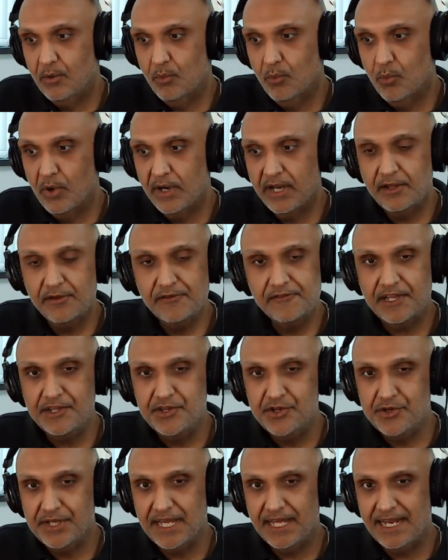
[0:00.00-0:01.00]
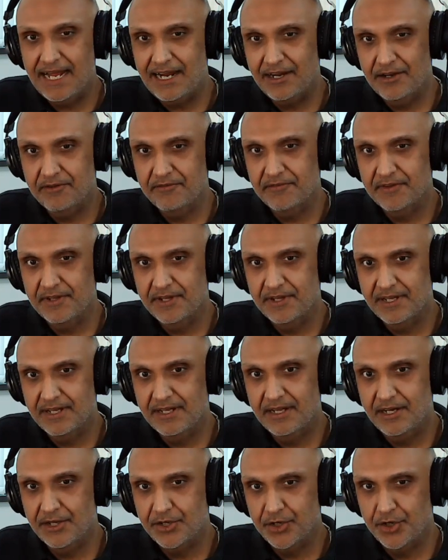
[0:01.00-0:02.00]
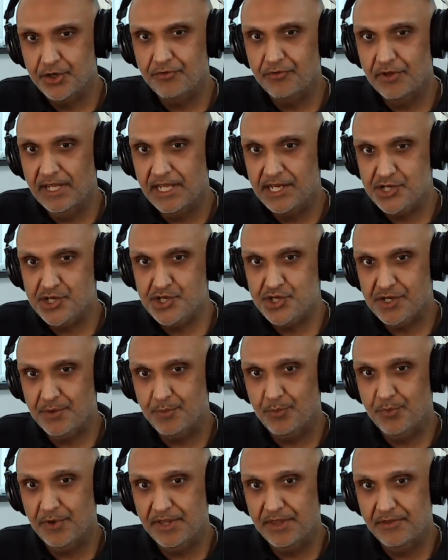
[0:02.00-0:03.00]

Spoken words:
what else can you get out of a good relationship